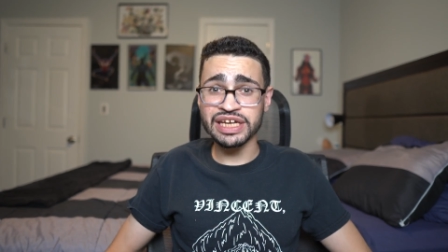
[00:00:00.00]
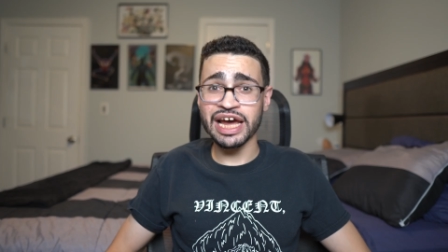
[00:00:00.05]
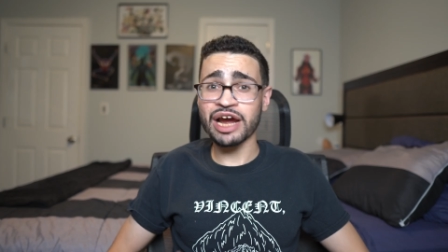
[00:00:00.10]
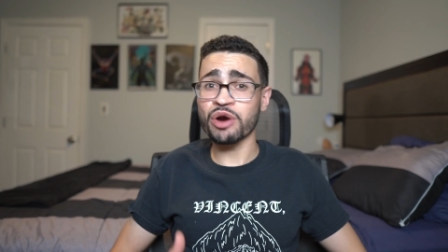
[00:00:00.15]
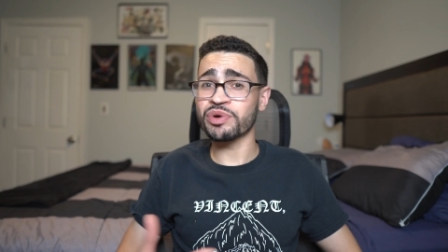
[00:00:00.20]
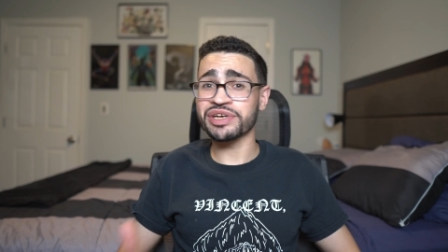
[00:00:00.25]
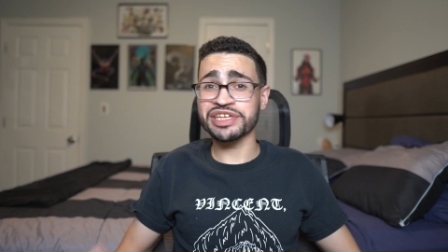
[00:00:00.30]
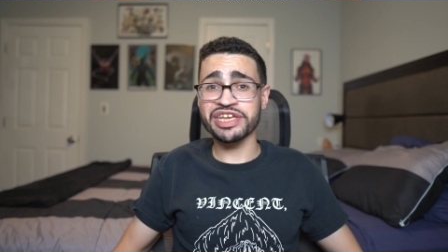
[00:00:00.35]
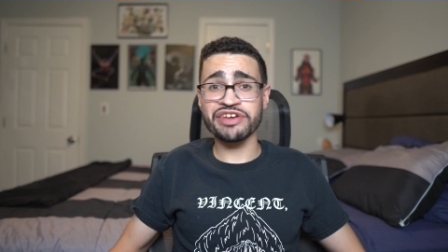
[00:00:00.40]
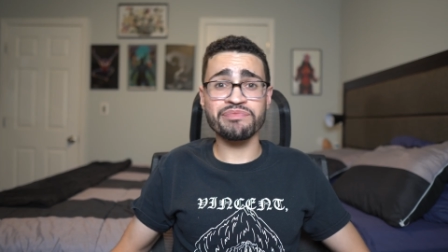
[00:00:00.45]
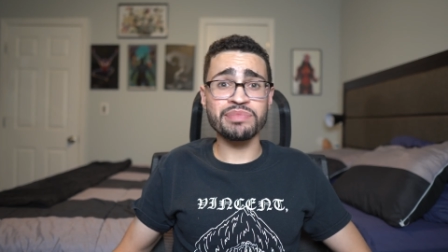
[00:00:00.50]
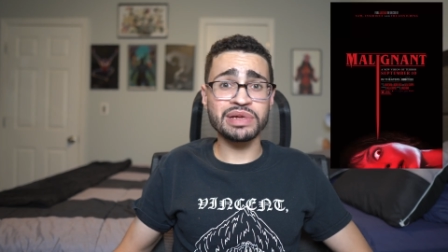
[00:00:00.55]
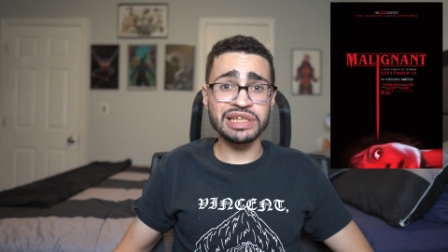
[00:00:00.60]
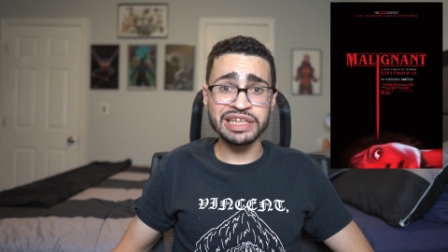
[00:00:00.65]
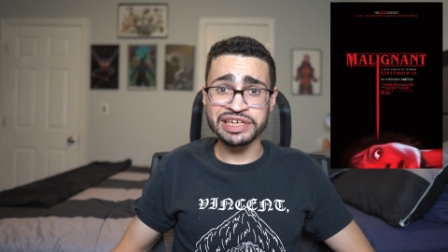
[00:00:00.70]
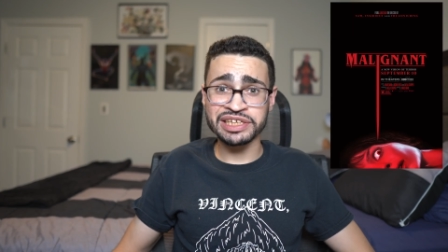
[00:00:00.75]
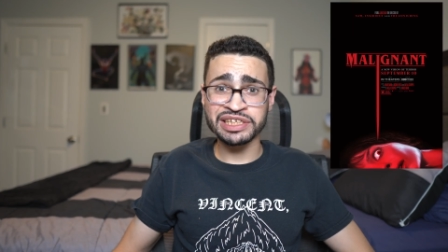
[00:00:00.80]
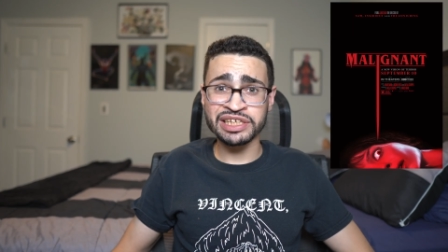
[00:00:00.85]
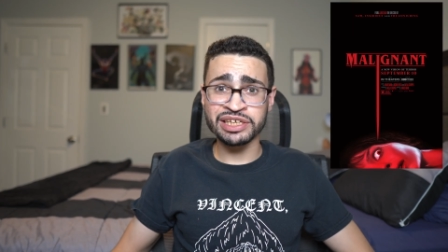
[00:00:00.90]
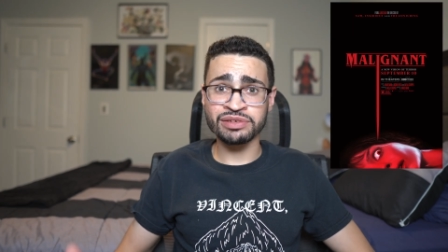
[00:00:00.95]
I would give
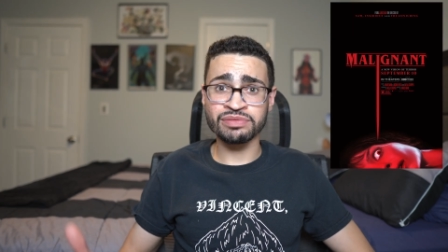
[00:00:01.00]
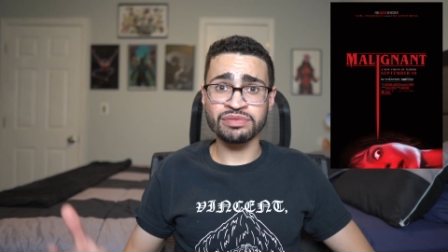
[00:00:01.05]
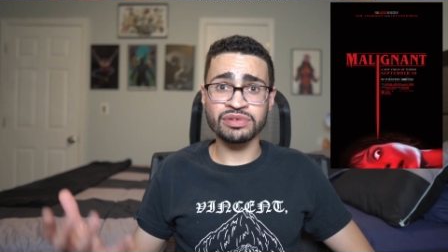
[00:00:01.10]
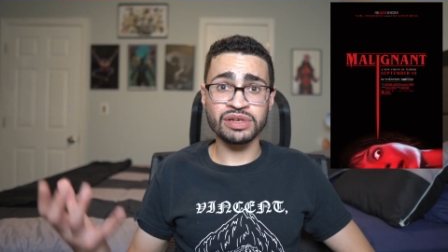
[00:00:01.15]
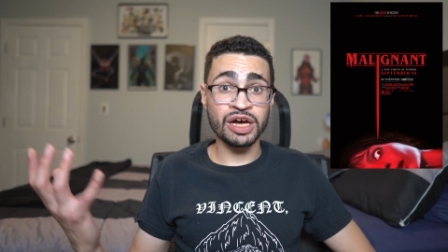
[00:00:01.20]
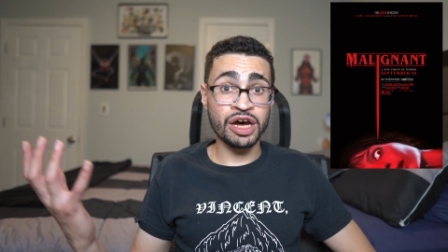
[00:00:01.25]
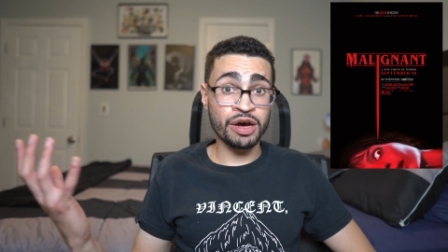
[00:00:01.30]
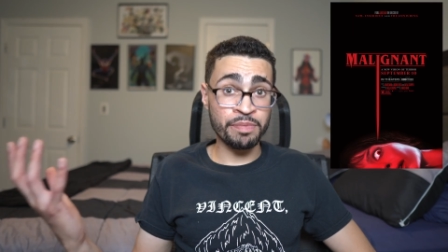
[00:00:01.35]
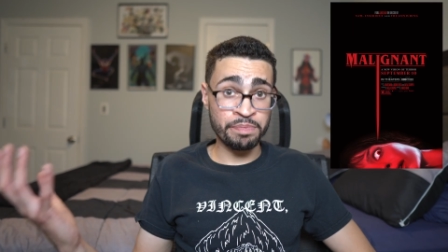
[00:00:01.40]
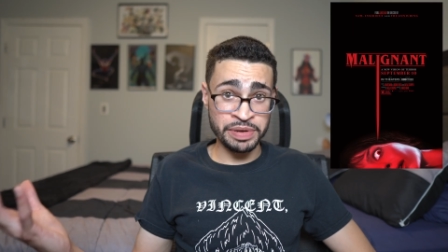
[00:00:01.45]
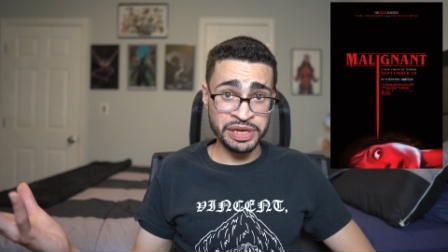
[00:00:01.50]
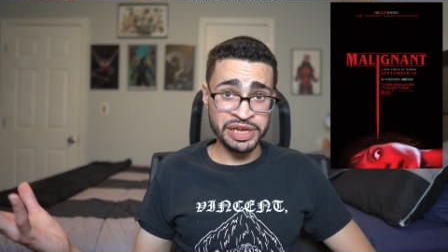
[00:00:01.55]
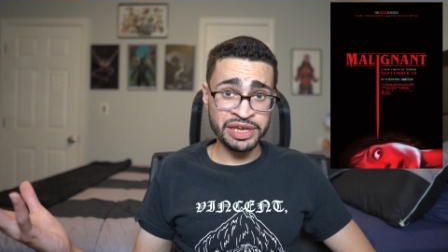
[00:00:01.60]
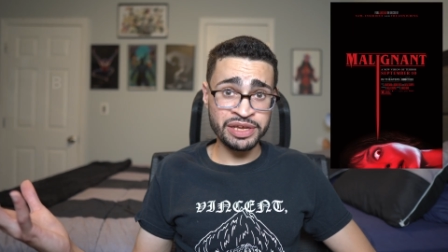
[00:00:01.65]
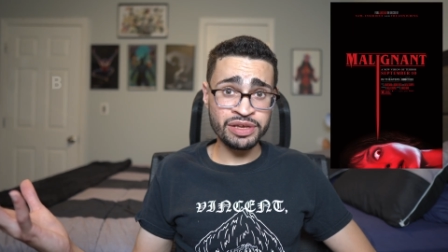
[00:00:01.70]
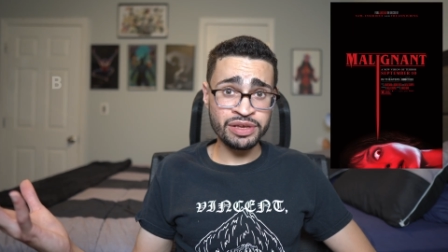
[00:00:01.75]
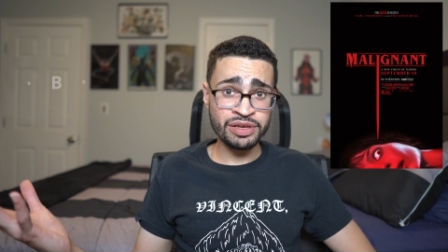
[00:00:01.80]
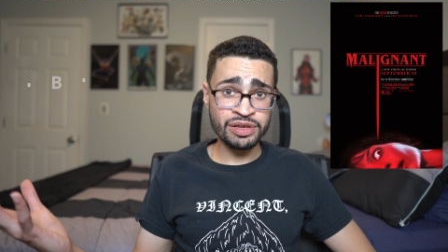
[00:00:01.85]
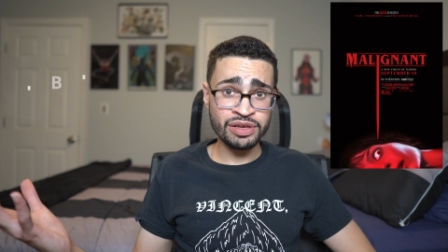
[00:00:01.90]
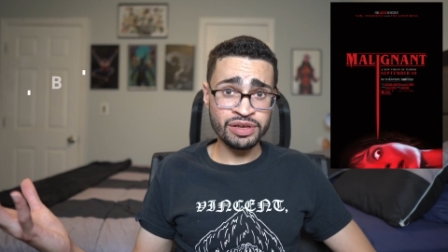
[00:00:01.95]
Malignant a
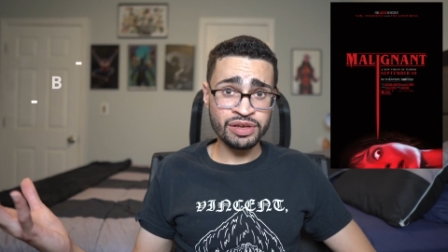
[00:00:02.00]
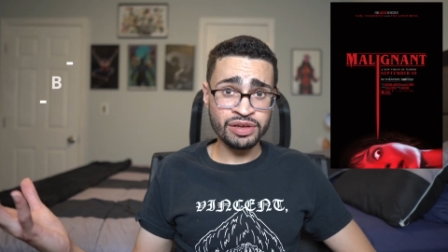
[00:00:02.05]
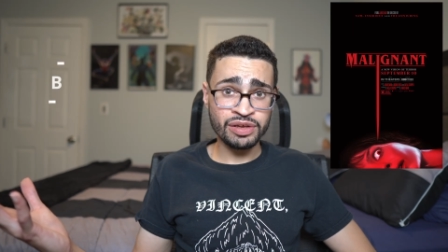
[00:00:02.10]
B.